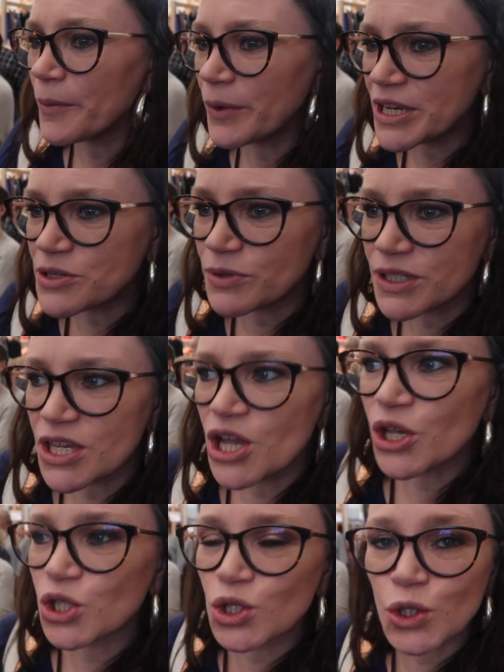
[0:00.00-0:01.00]
which was
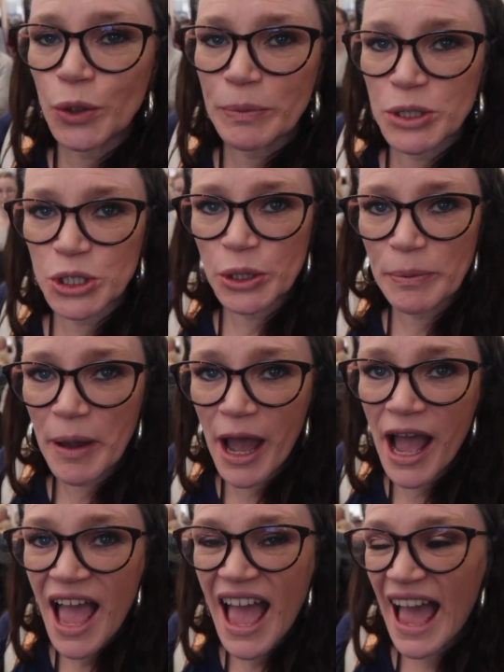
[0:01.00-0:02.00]
super
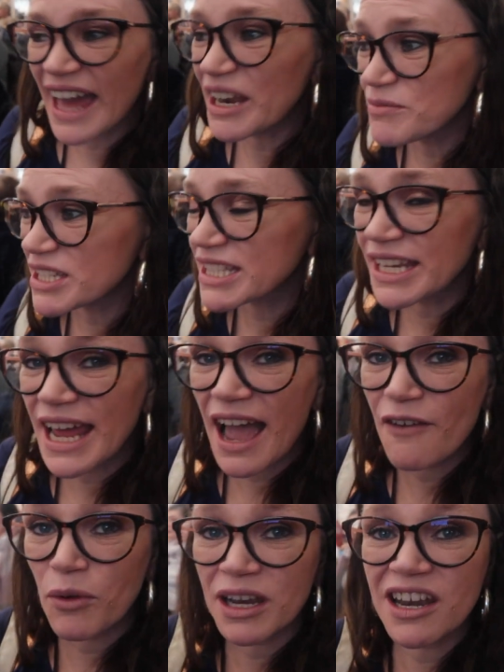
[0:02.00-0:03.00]
duper. And I'm just going to
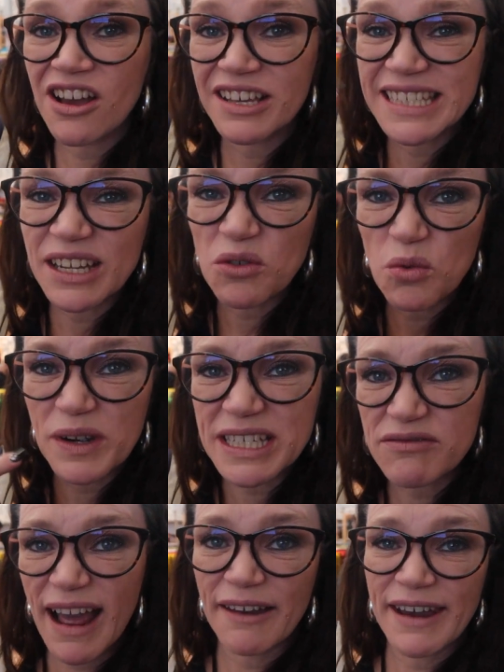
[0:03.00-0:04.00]
have one last little
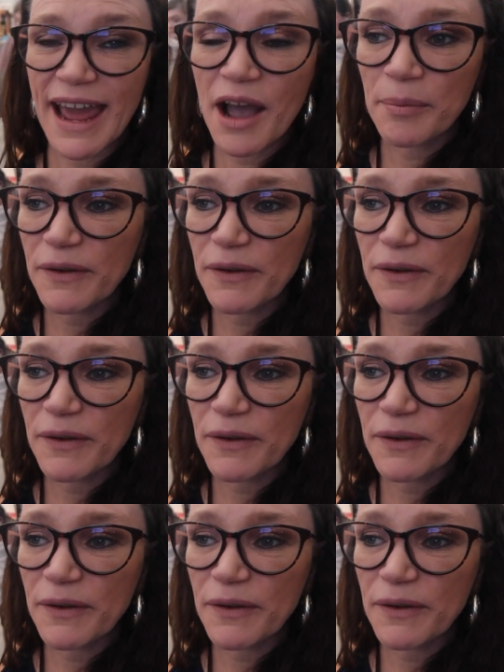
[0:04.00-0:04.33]
whiz round now